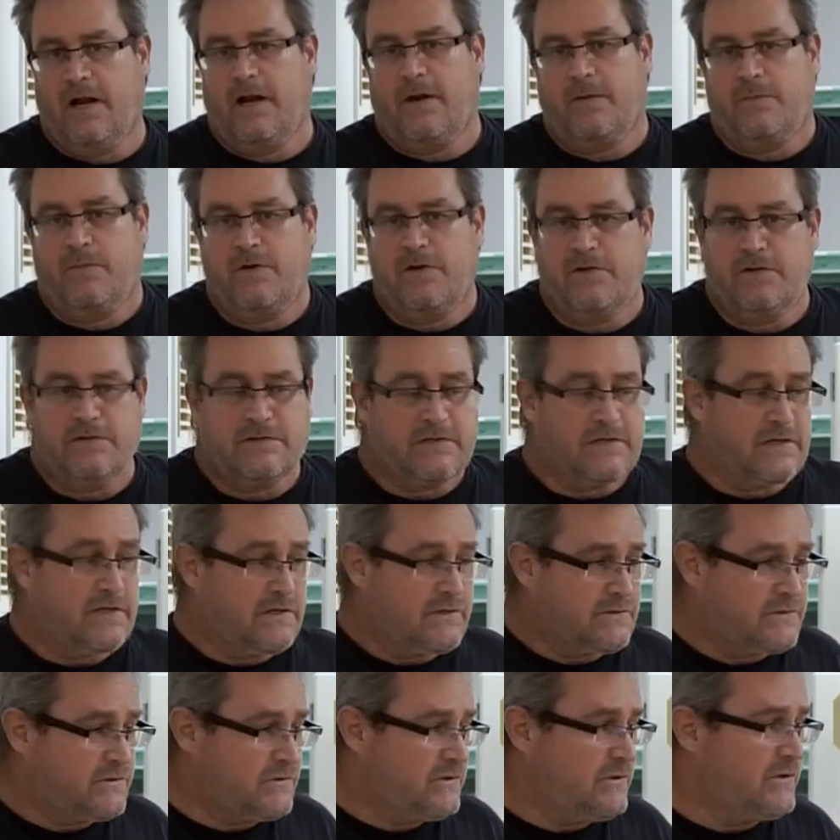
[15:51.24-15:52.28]
I'm using
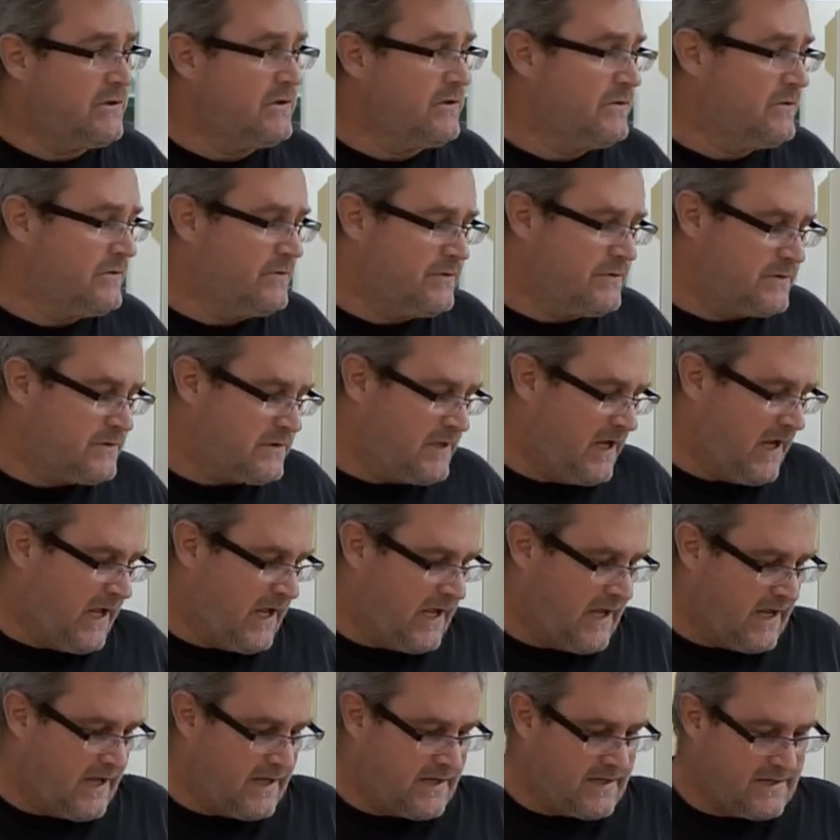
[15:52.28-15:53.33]
is huge
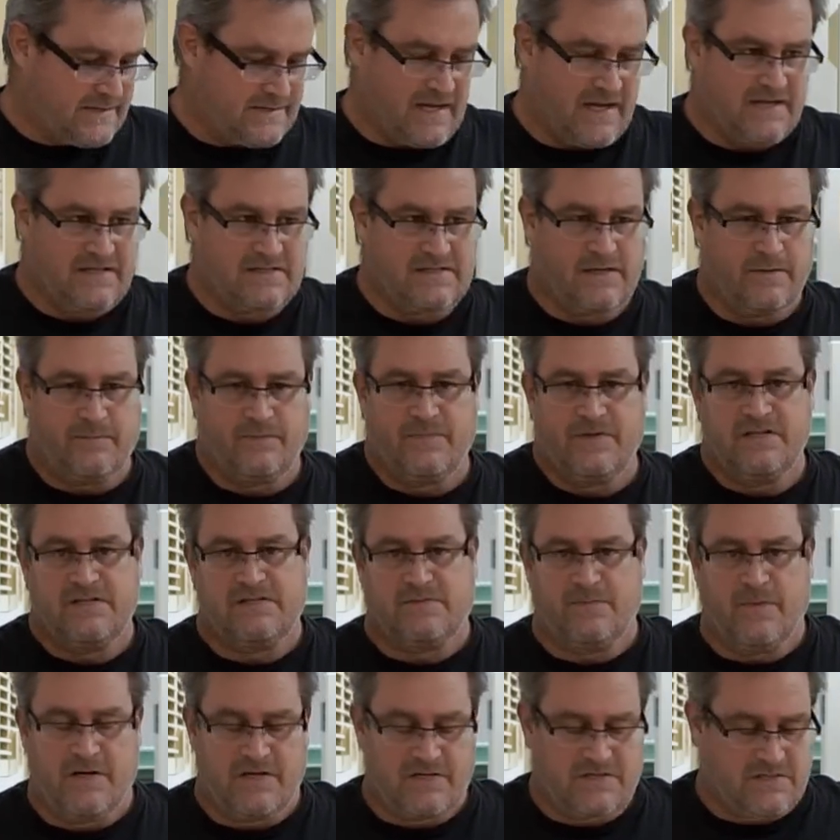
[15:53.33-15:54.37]
and it takes up this
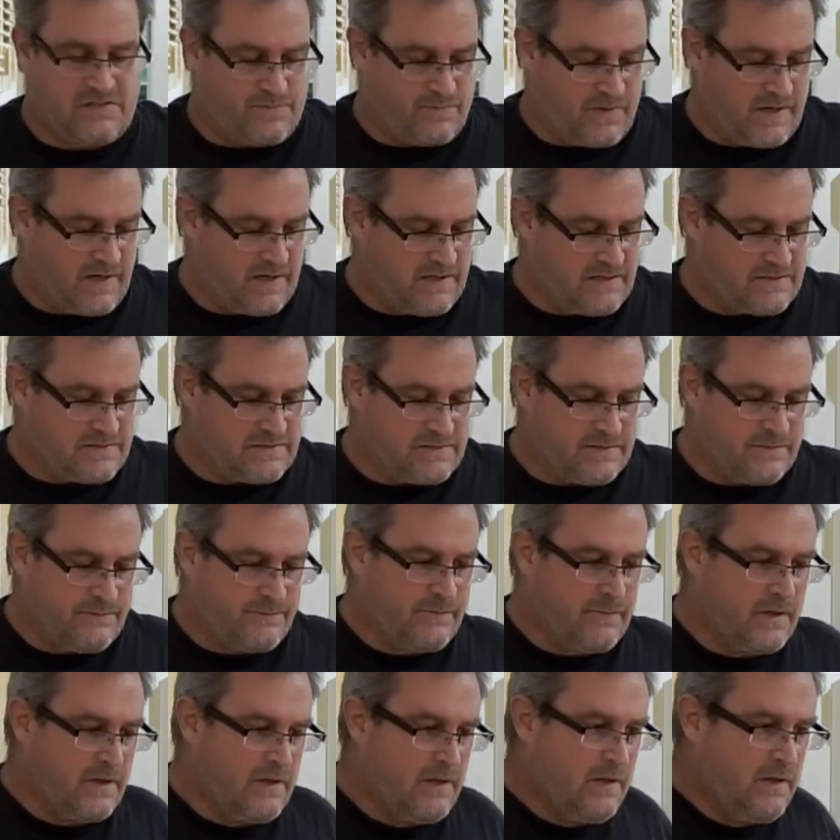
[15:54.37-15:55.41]
much space
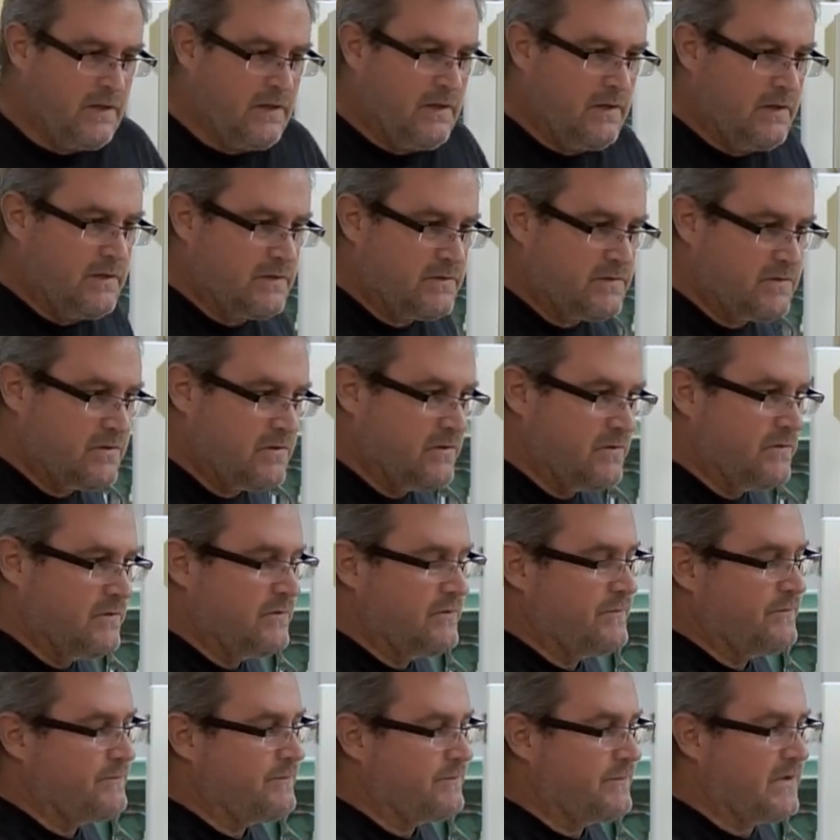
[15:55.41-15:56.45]

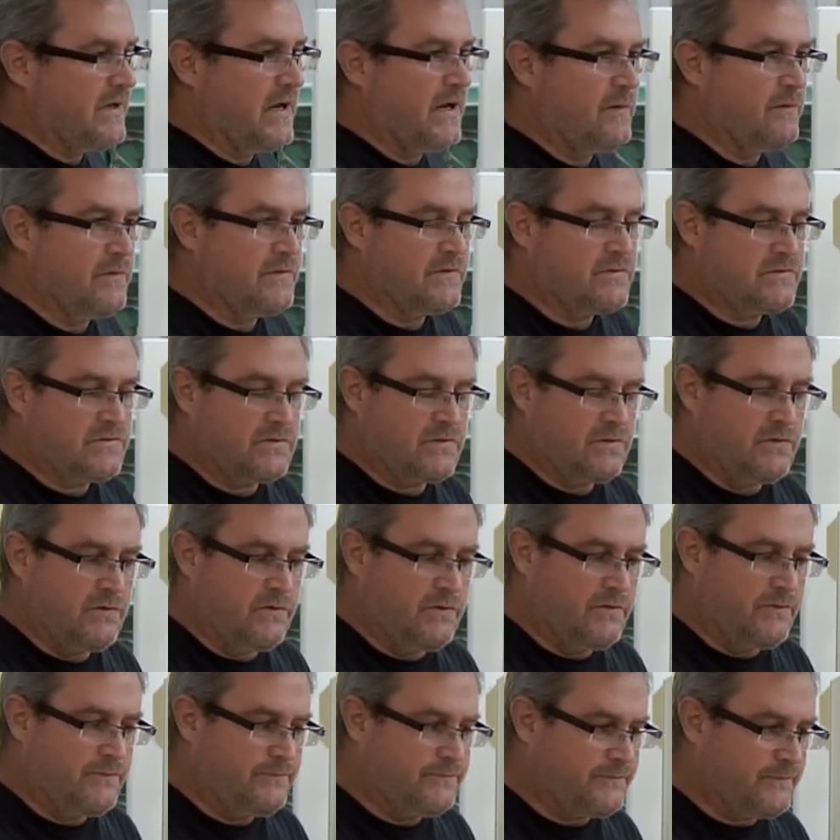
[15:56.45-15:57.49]
to be able
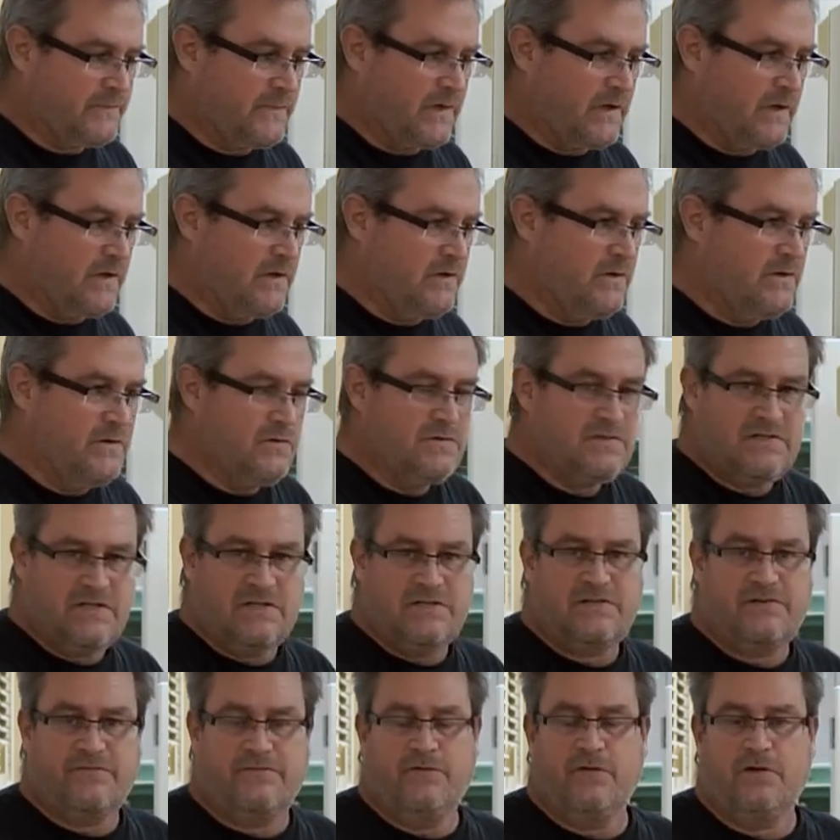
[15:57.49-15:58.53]
to use
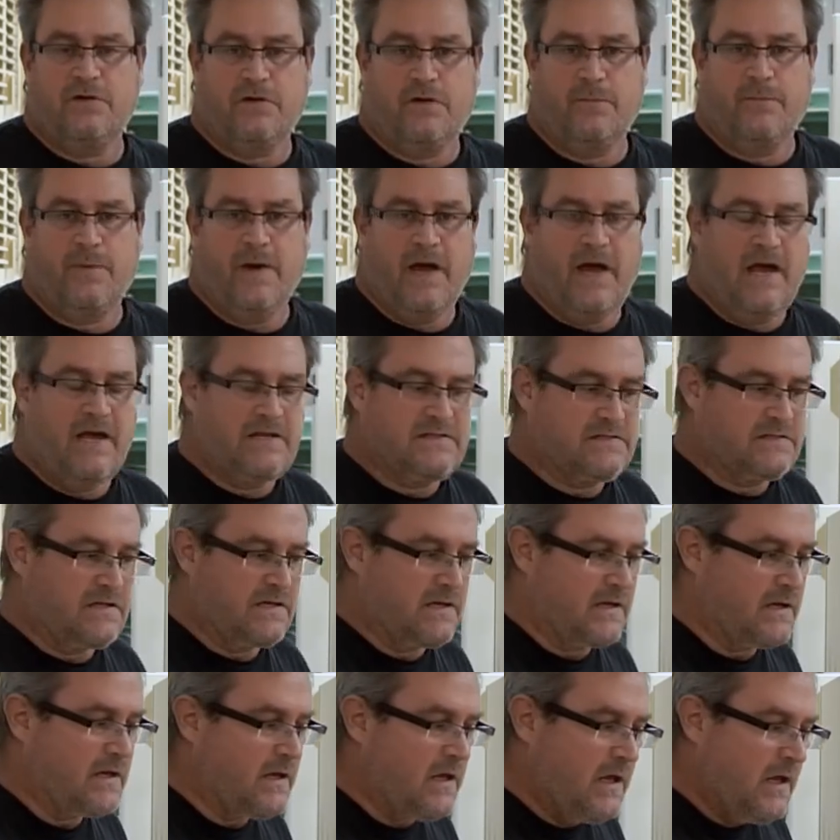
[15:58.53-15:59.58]
its full
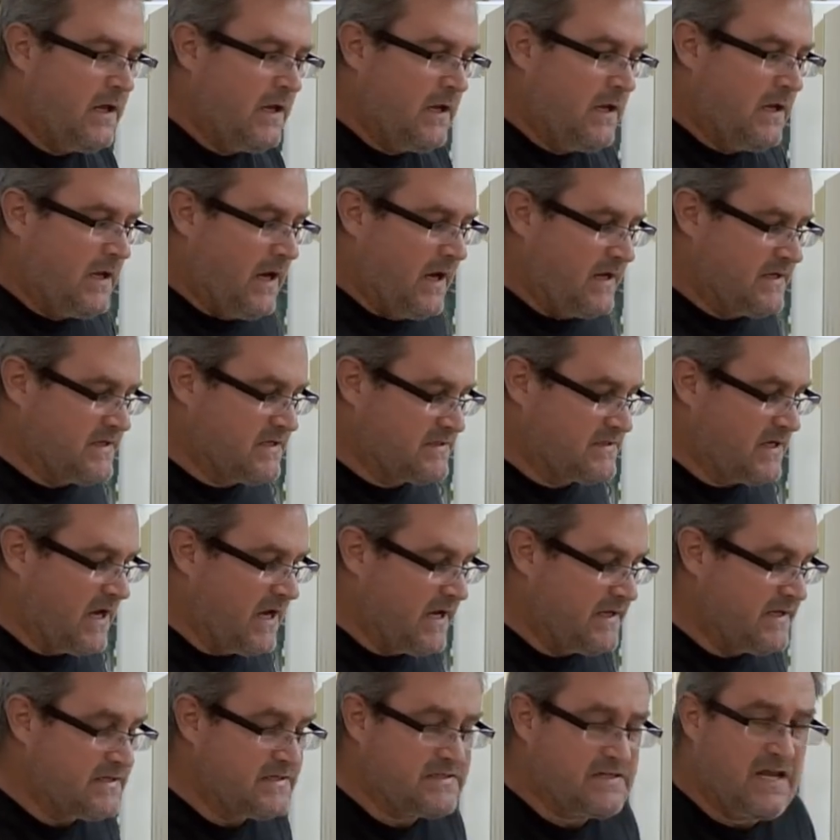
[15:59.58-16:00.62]
capacity. I
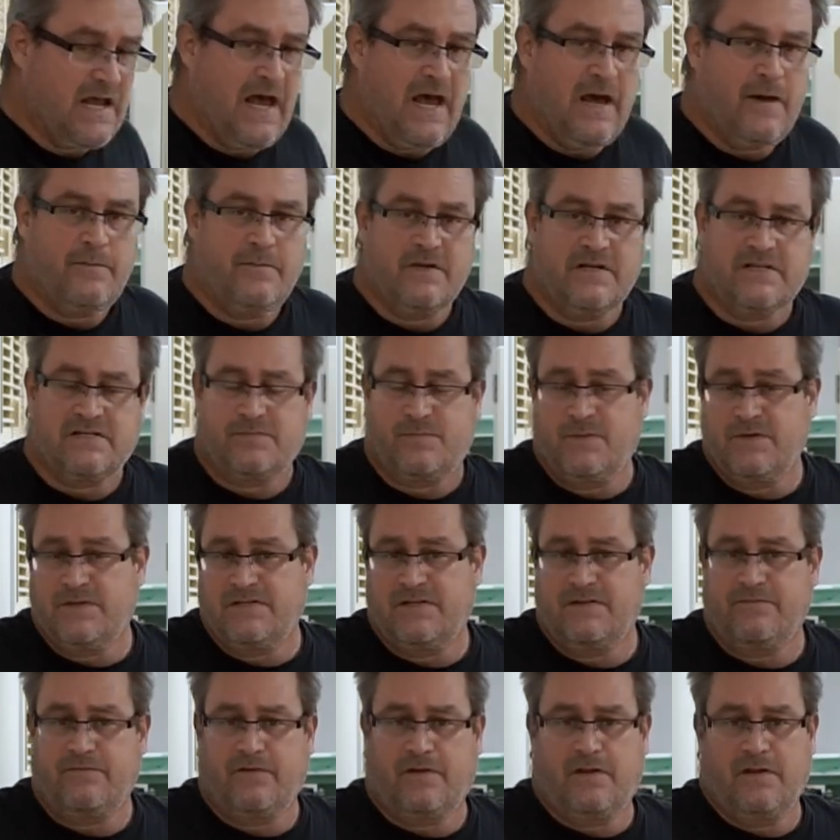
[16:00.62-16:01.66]
designed this cabinet
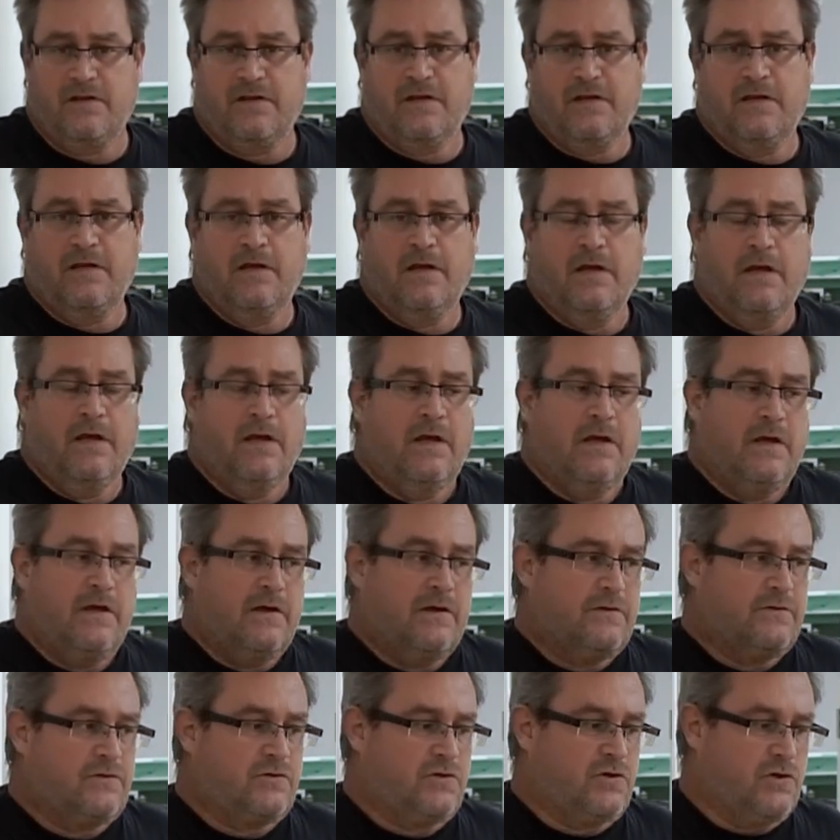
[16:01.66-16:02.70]
specifically
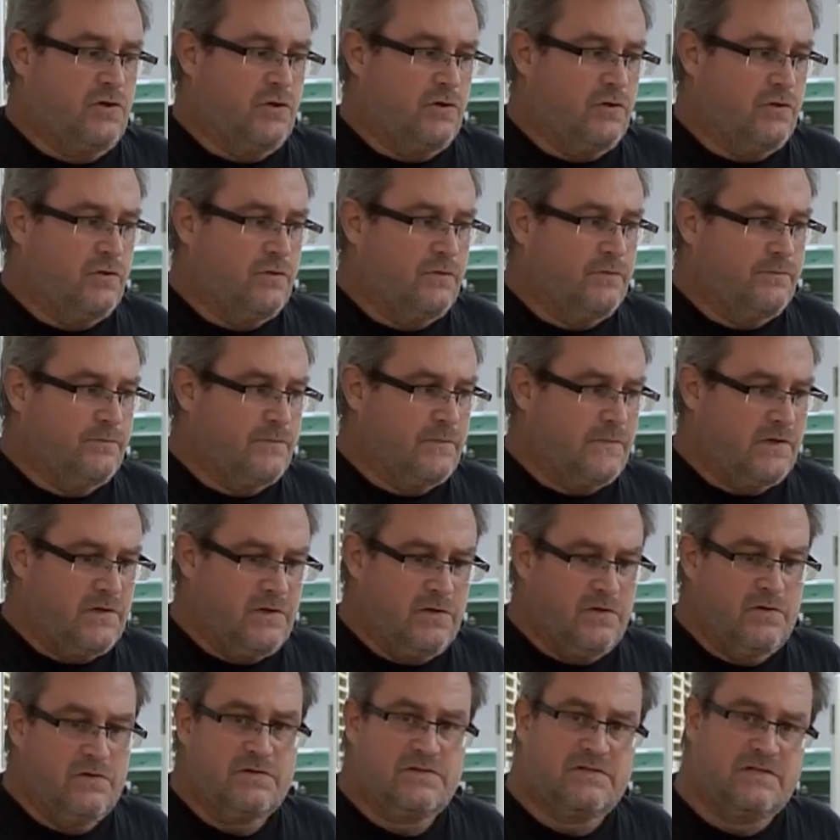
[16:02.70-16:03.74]
to
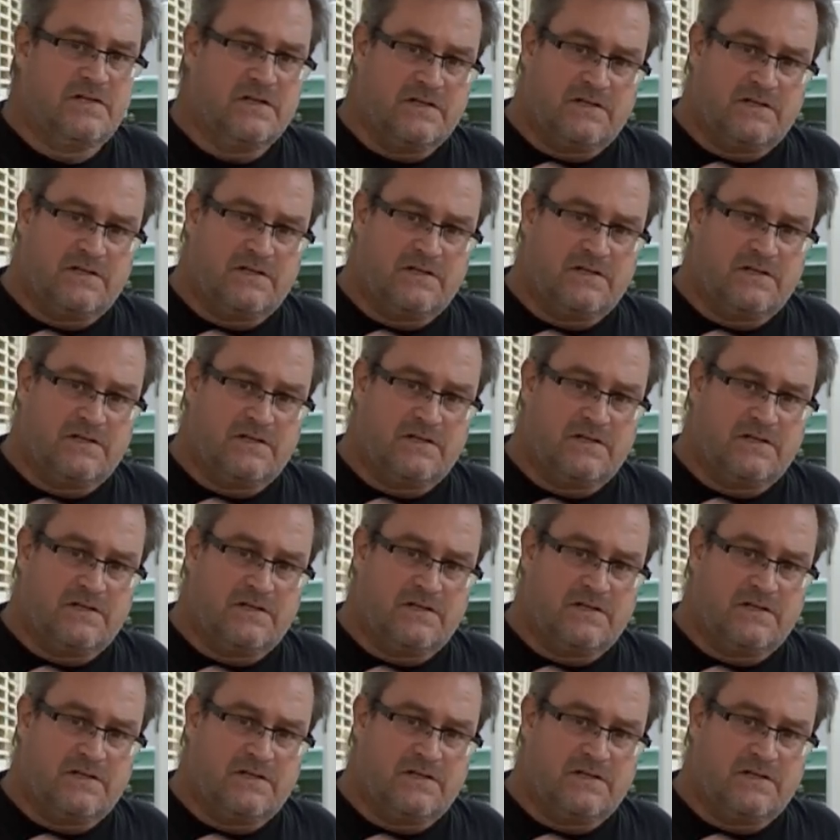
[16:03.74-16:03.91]
use the